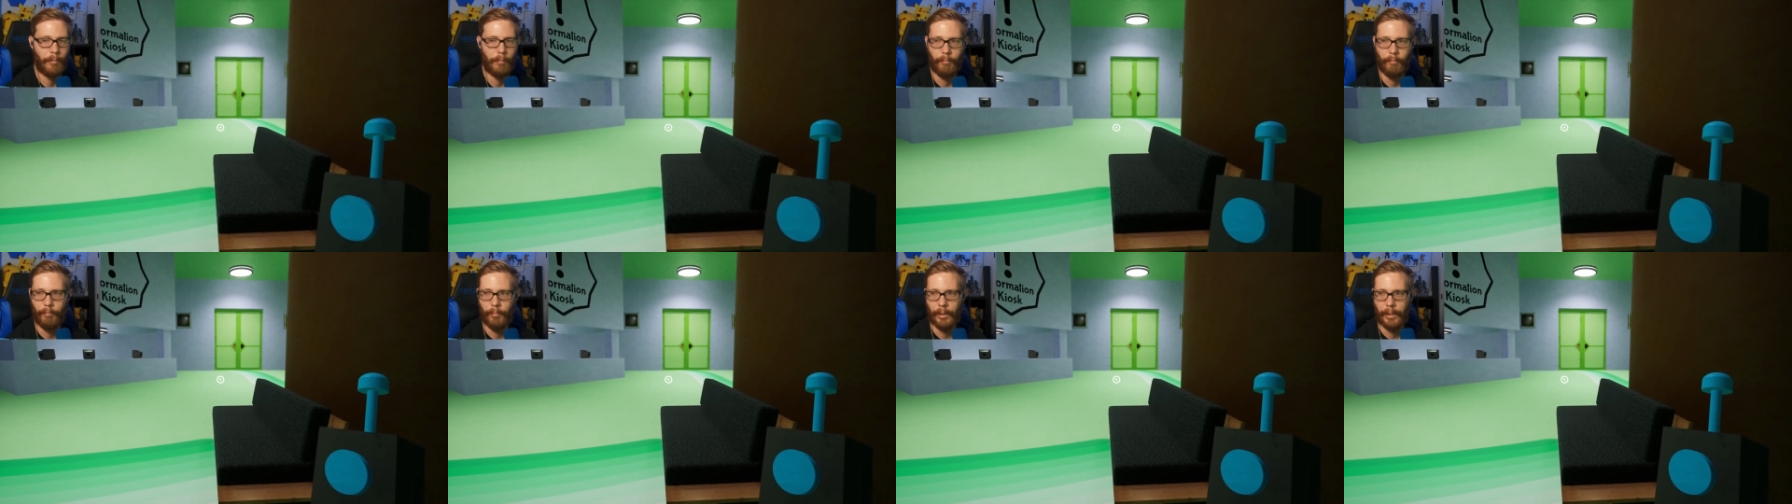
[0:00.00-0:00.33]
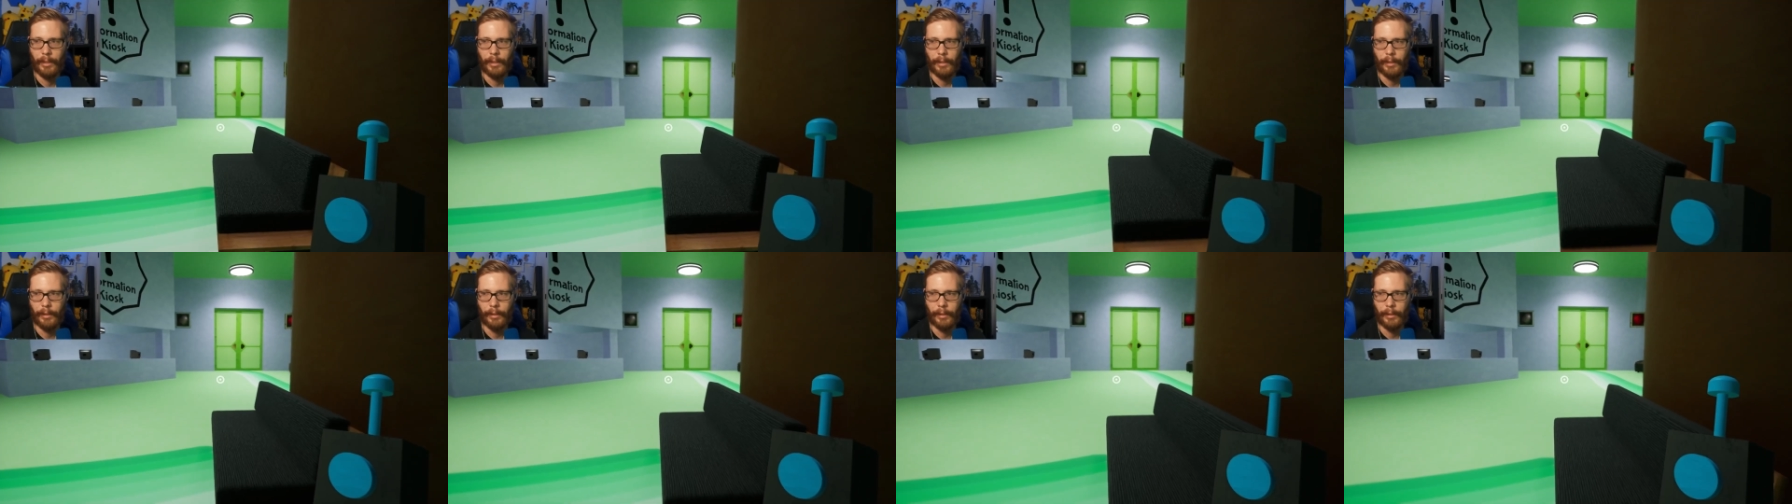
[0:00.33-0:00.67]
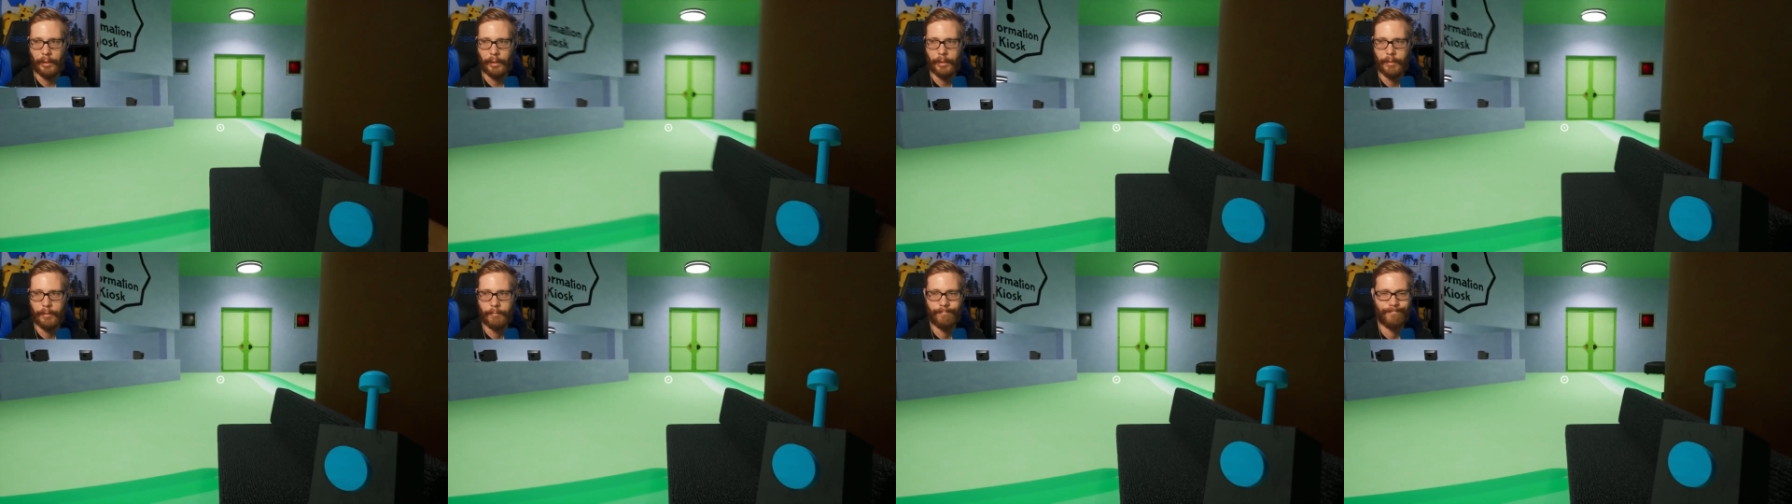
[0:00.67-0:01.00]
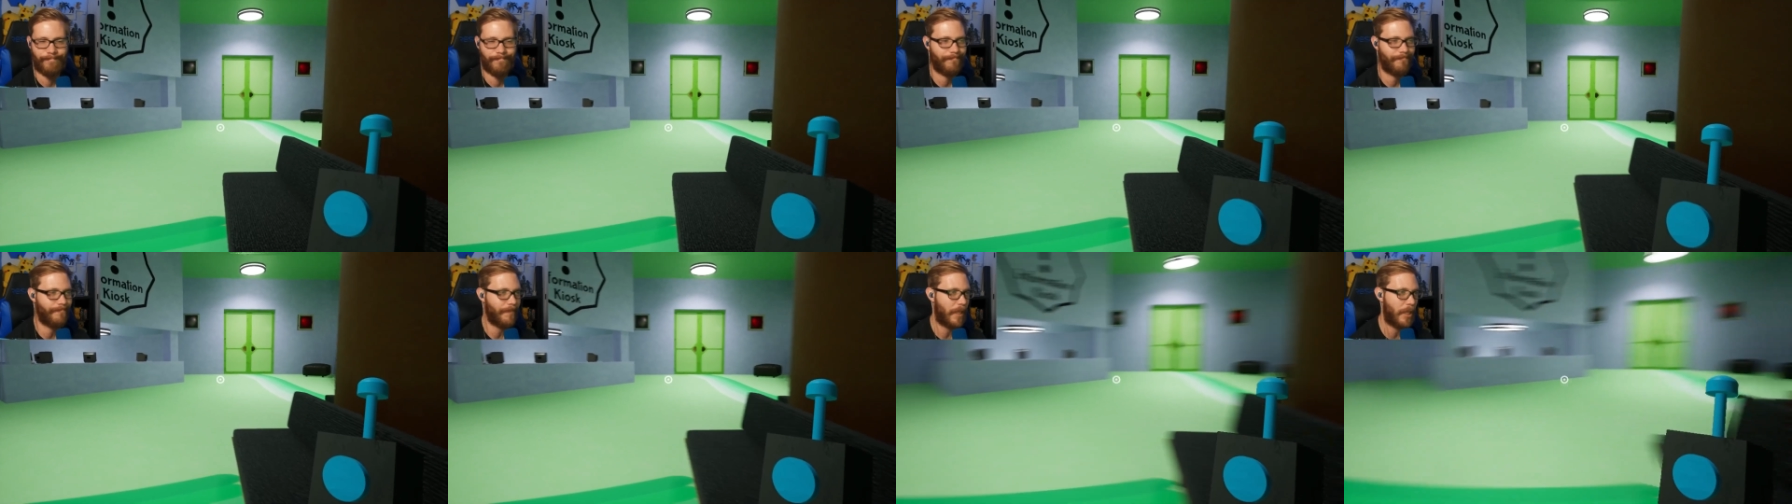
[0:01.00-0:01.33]
but
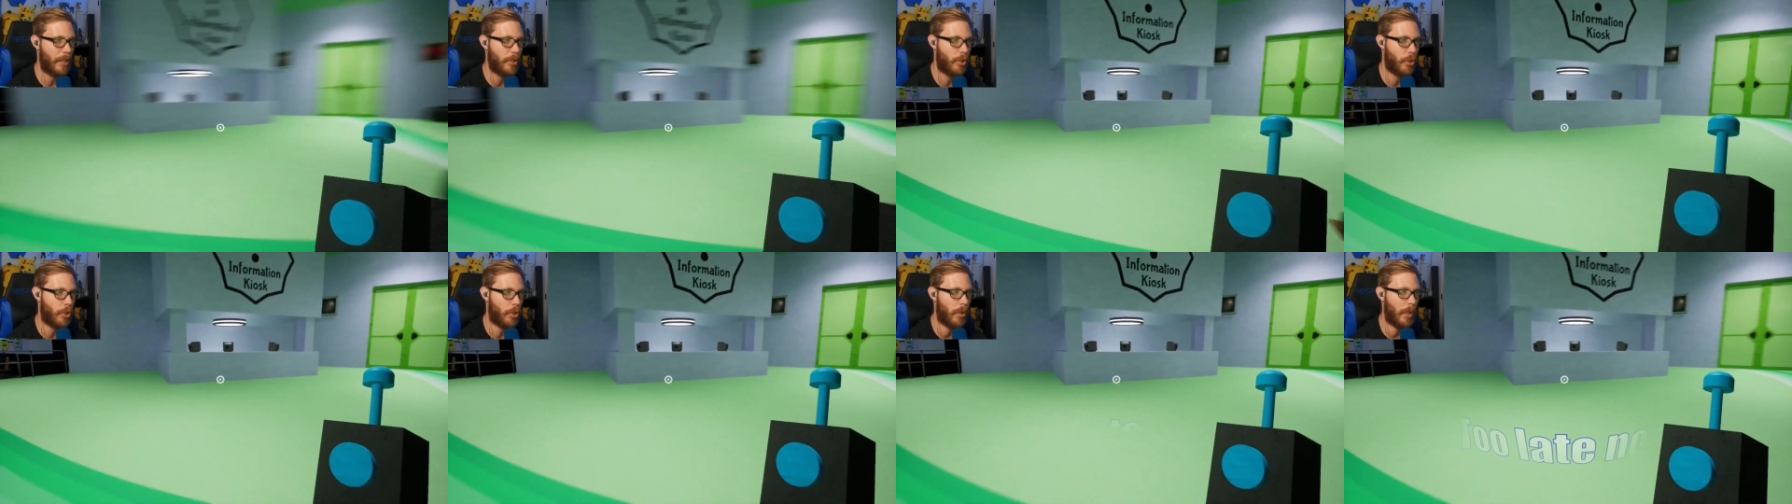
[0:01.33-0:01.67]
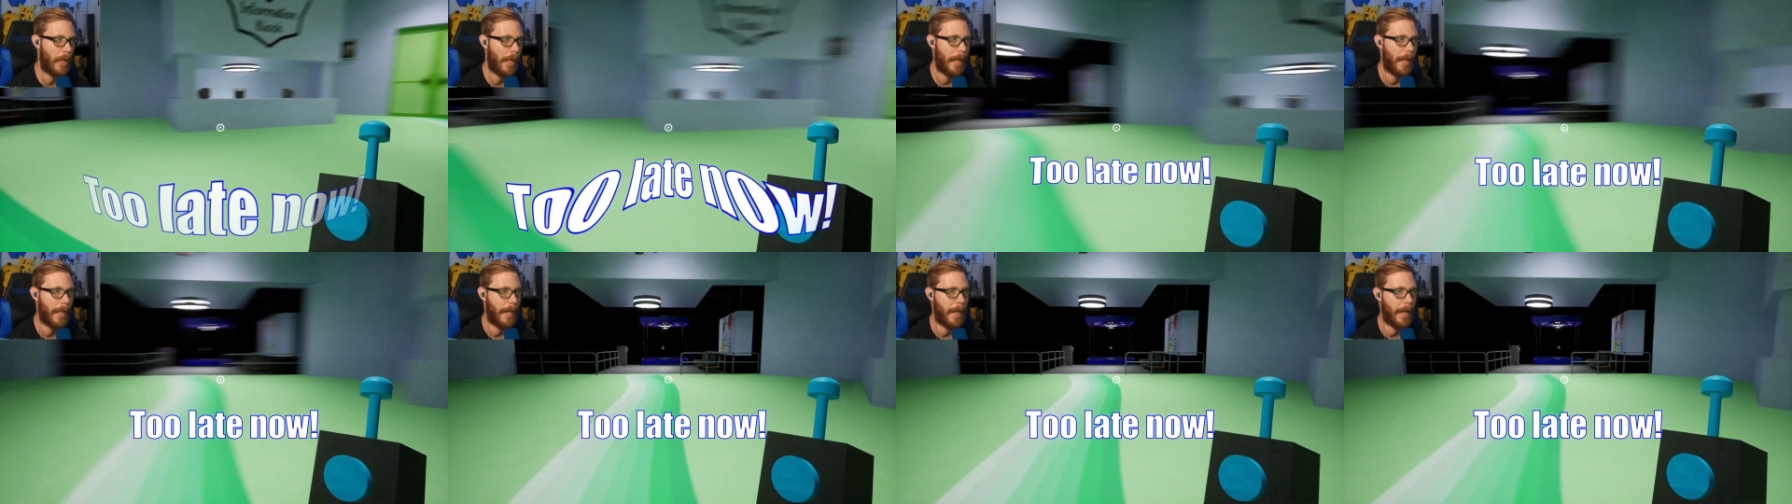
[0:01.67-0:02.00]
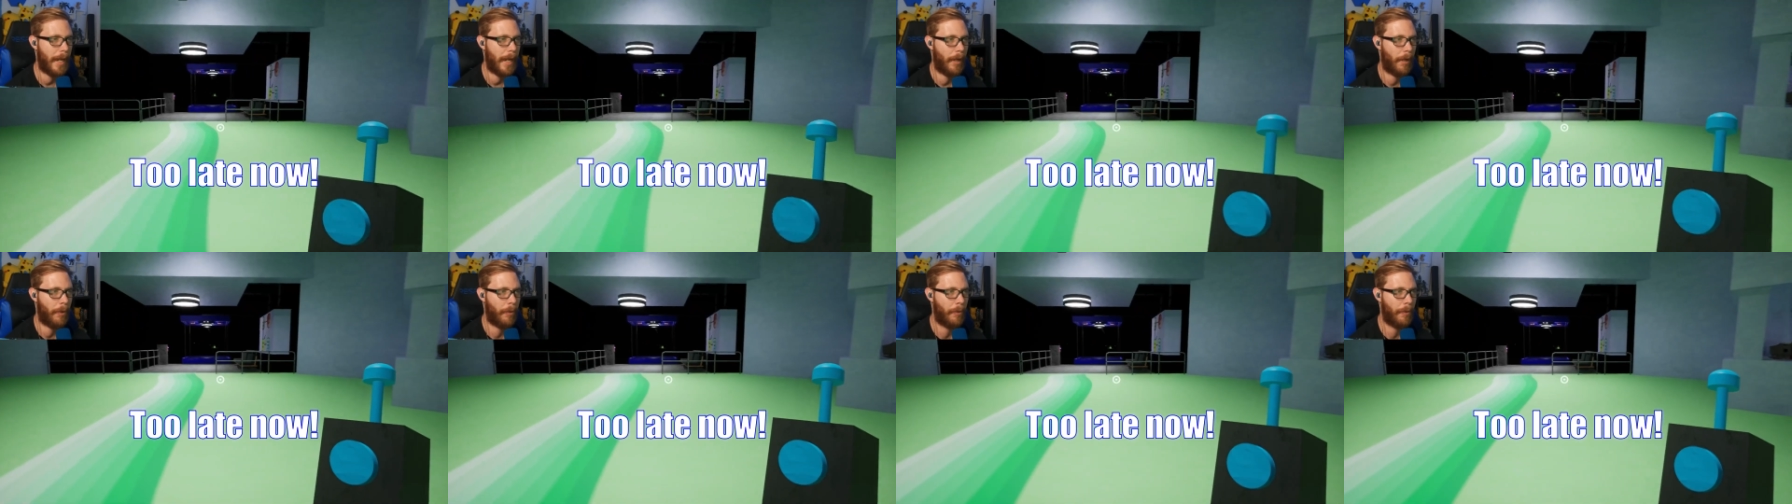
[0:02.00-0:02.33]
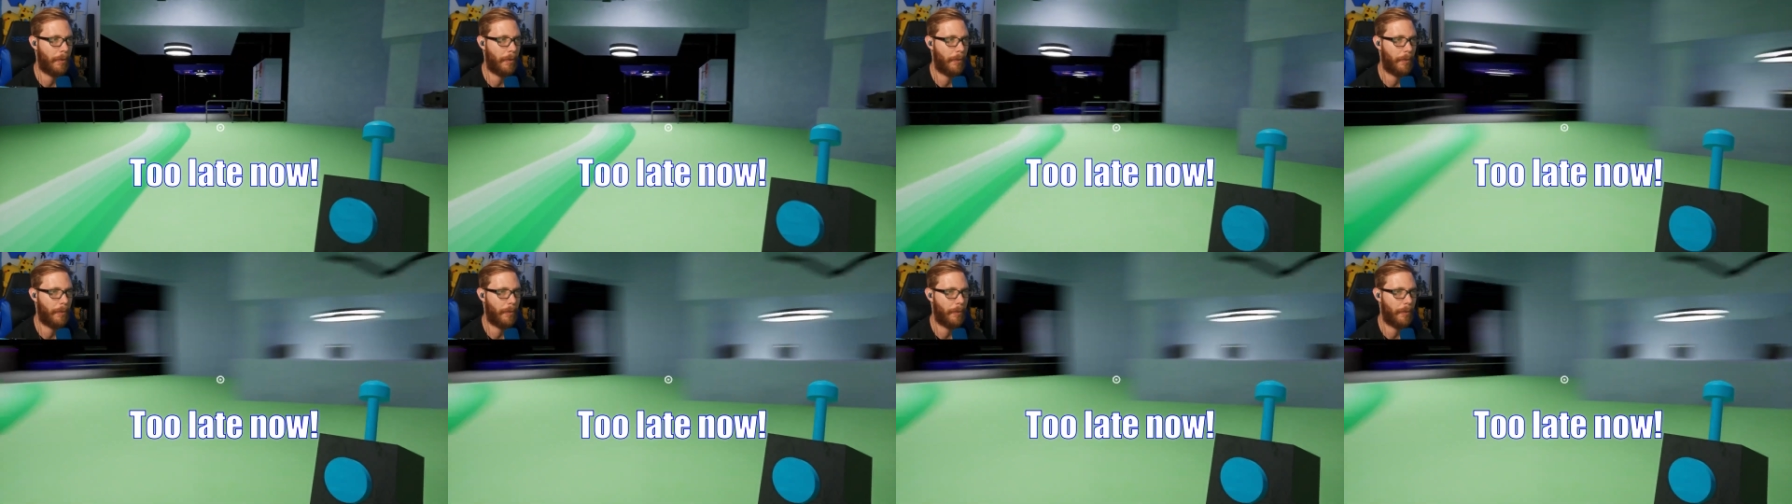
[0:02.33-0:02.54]
too late now.